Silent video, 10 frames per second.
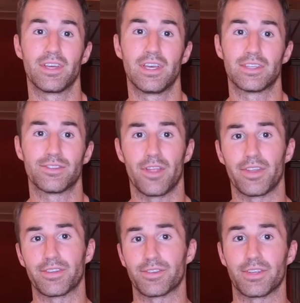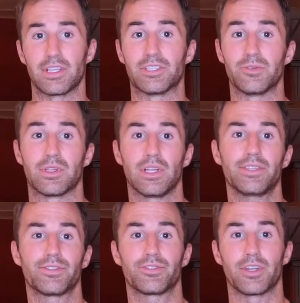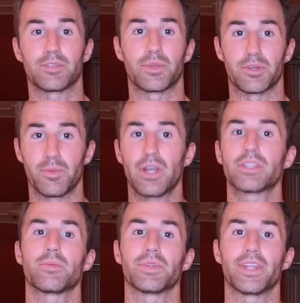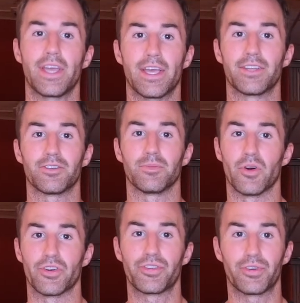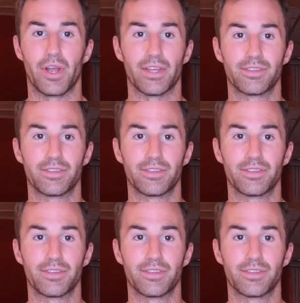It's not necessarily doing less stress, but your body's able to handle more stress.